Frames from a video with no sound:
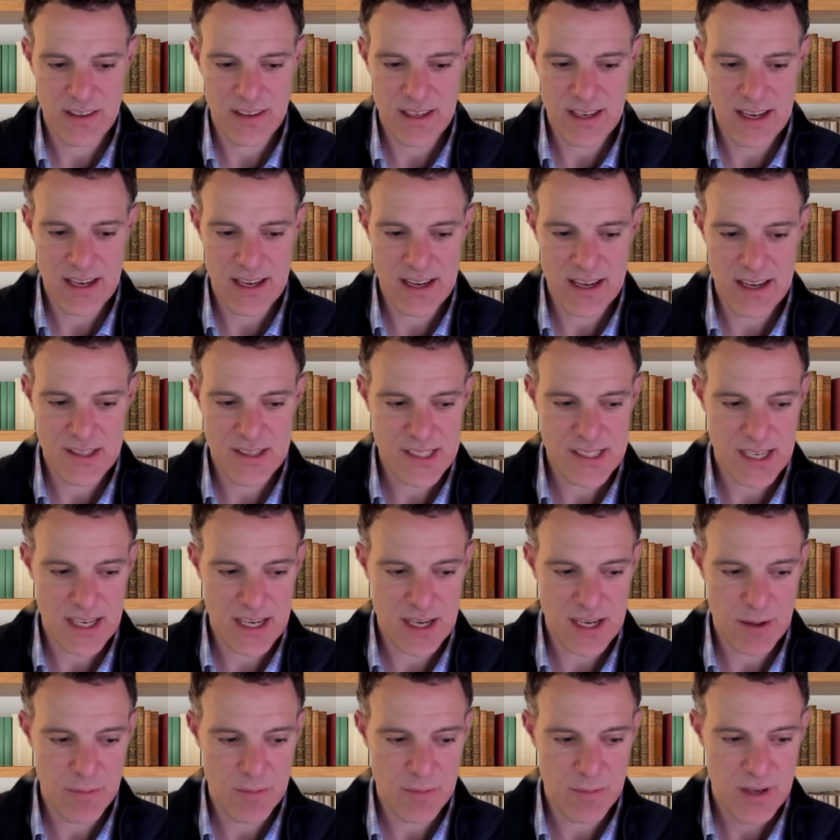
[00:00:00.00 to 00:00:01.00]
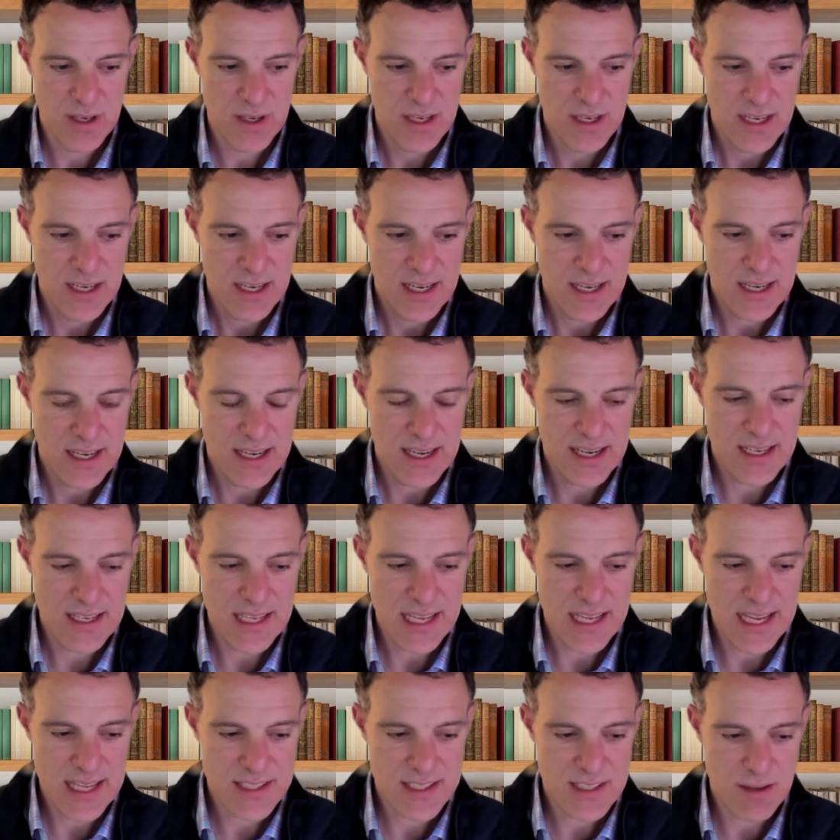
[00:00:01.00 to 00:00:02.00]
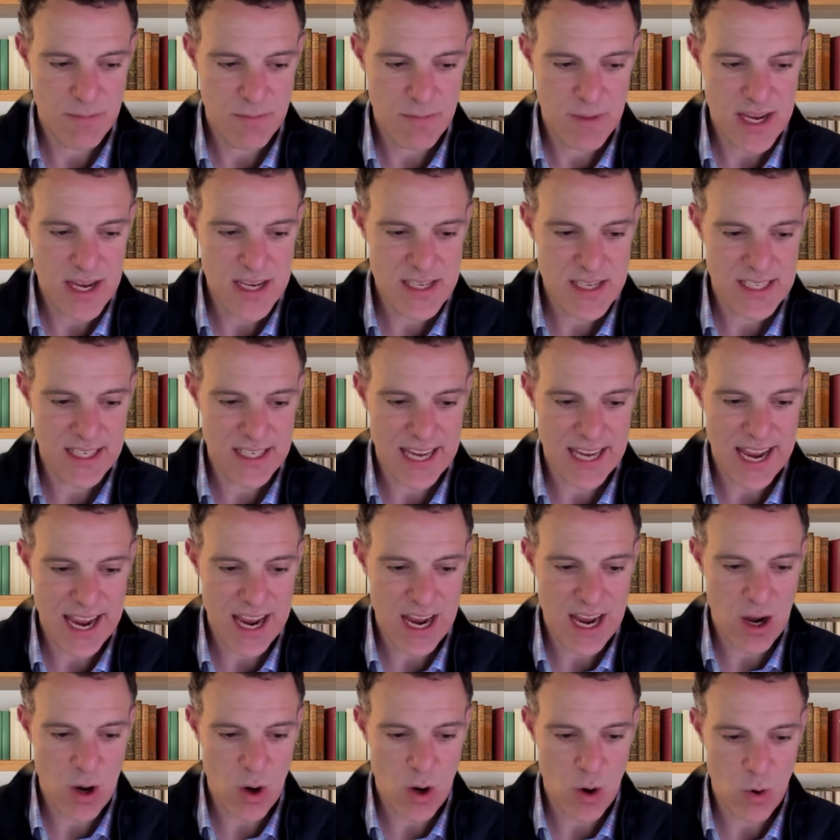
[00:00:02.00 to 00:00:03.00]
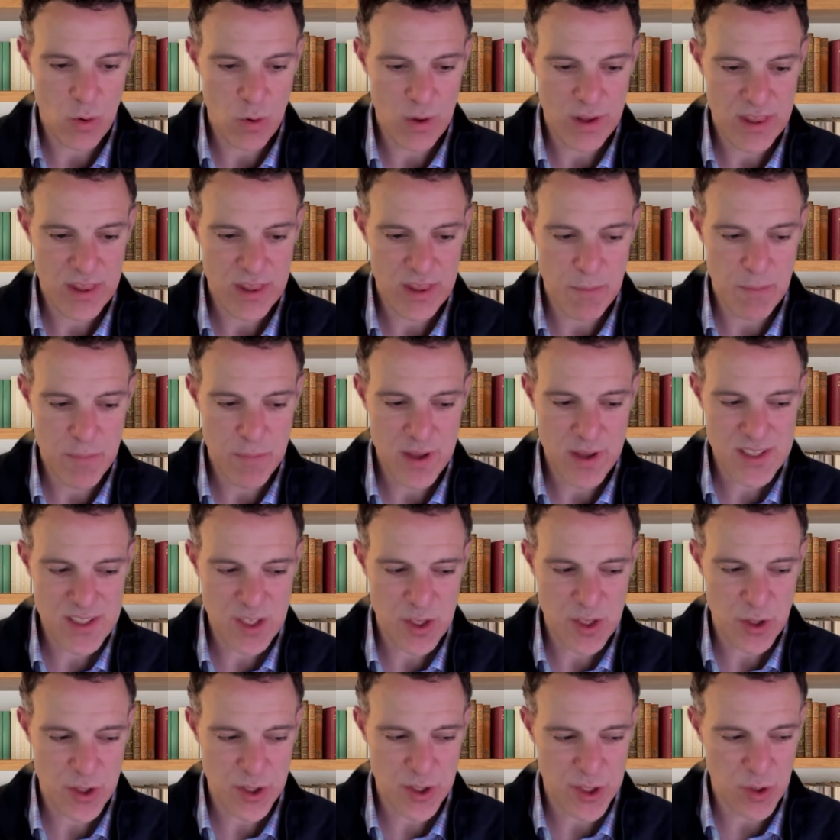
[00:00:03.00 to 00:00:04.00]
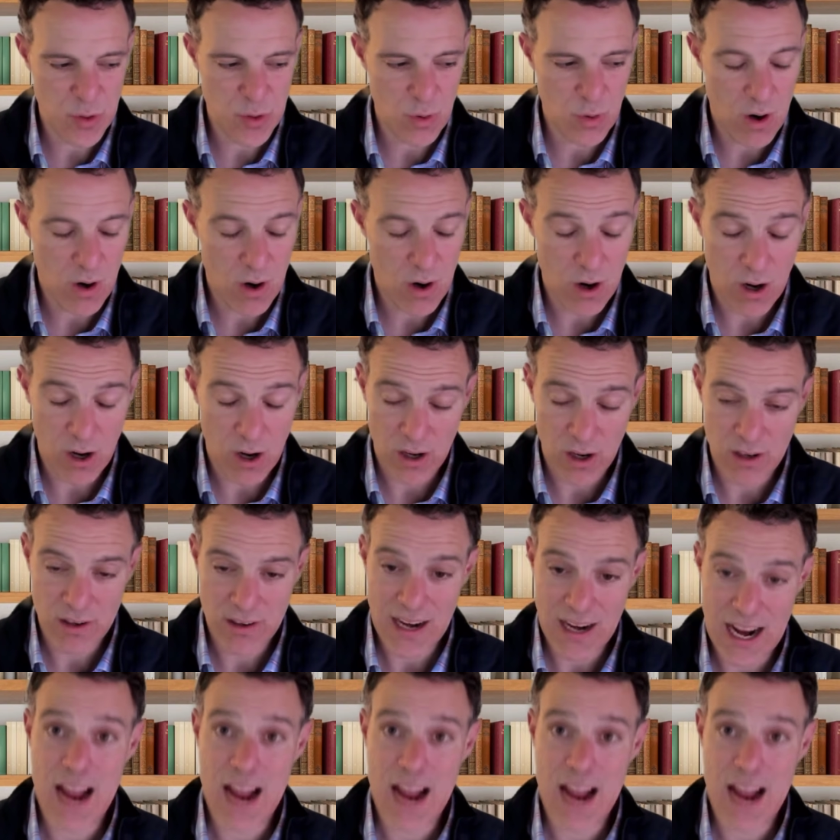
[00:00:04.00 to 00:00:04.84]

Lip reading: And it's amazing how the busier you are,